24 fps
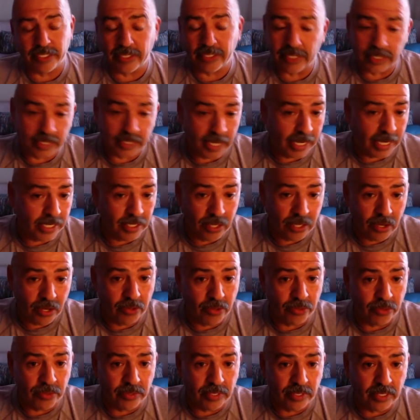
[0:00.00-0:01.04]
And I
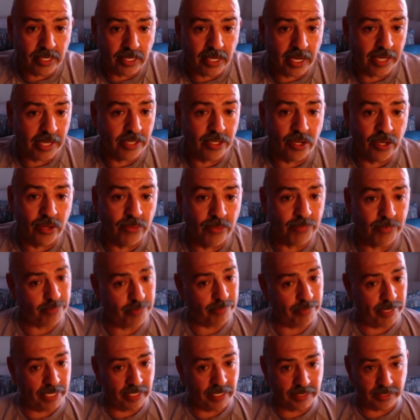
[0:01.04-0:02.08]
know
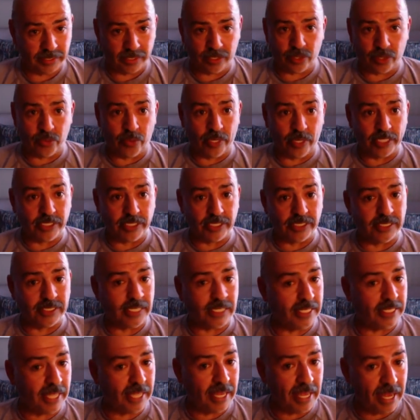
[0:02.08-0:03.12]
because of the questions that
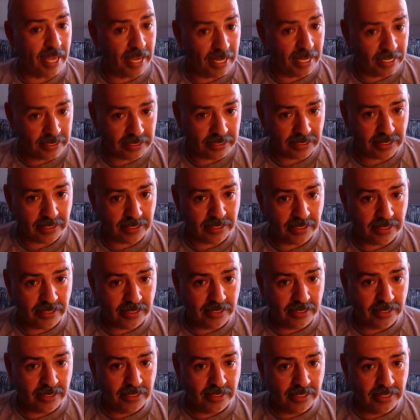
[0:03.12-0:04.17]
they ask
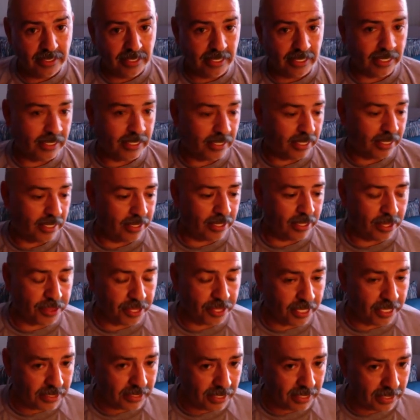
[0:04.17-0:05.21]
and the
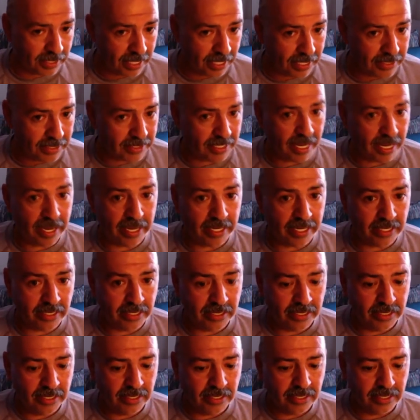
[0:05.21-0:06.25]
things that they say,
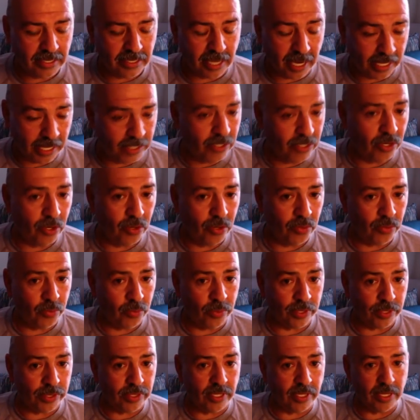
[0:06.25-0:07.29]
I
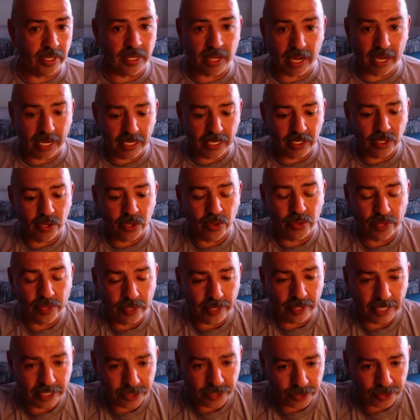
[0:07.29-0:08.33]
know their
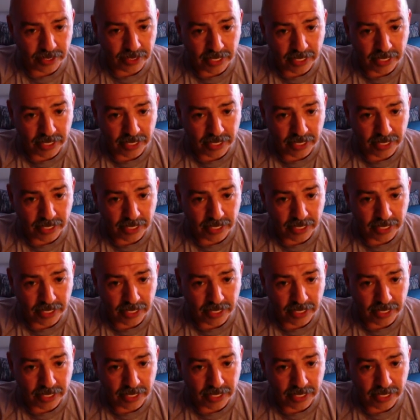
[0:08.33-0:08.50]
interests.